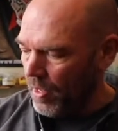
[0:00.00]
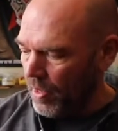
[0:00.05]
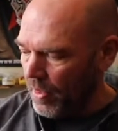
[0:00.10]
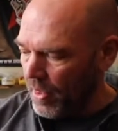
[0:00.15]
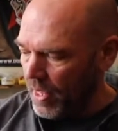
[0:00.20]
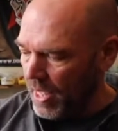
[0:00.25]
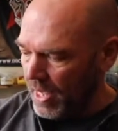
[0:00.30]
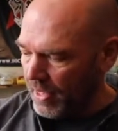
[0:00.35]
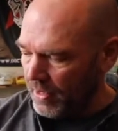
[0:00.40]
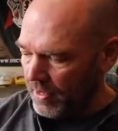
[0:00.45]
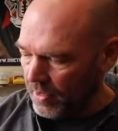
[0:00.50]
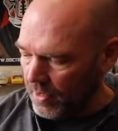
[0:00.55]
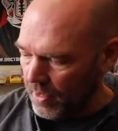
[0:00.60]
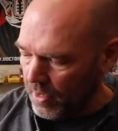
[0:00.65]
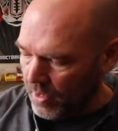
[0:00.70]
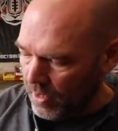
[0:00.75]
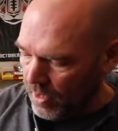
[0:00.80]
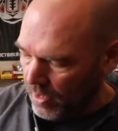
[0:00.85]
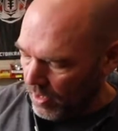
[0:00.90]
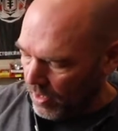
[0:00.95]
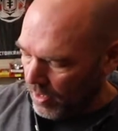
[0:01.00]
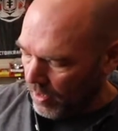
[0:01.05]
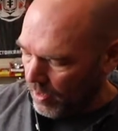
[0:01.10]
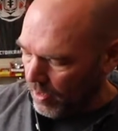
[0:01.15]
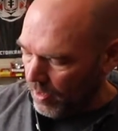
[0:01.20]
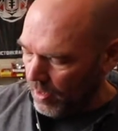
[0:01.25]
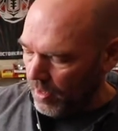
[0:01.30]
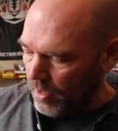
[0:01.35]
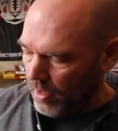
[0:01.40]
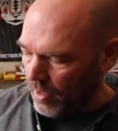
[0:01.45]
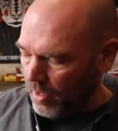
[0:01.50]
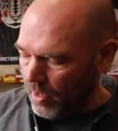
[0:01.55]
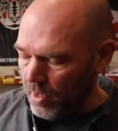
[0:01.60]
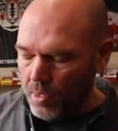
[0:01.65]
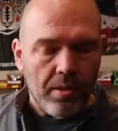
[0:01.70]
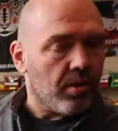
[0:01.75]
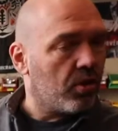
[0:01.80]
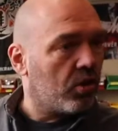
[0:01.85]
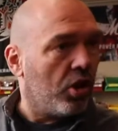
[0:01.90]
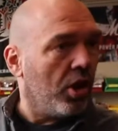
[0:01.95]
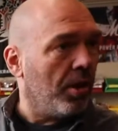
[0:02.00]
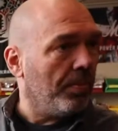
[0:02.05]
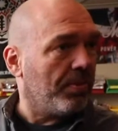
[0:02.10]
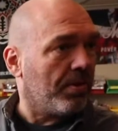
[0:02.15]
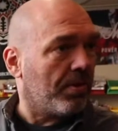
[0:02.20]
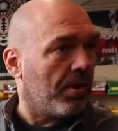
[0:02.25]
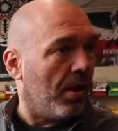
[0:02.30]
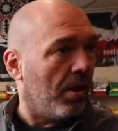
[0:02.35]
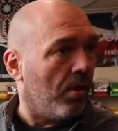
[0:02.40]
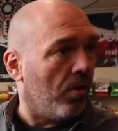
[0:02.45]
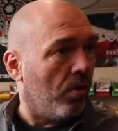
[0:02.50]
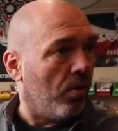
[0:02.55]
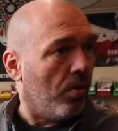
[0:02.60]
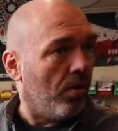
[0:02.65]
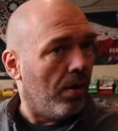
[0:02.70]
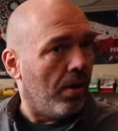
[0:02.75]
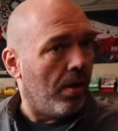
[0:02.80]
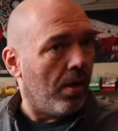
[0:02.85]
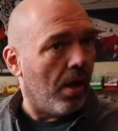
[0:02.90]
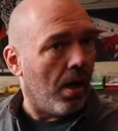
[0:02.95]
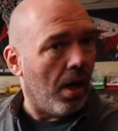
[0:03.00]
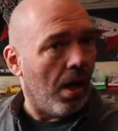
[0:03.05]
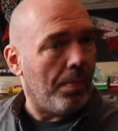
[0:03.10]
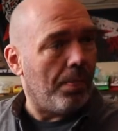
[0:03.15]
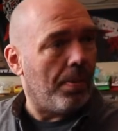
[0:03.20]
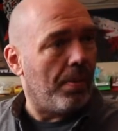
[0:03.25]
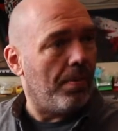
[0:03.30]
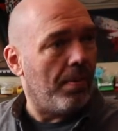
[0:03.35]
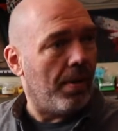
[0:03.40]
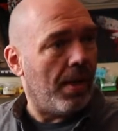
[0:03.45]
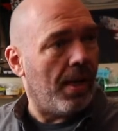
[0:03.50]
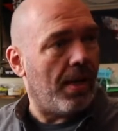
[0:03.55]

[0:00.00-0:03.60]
that the tubes glow up,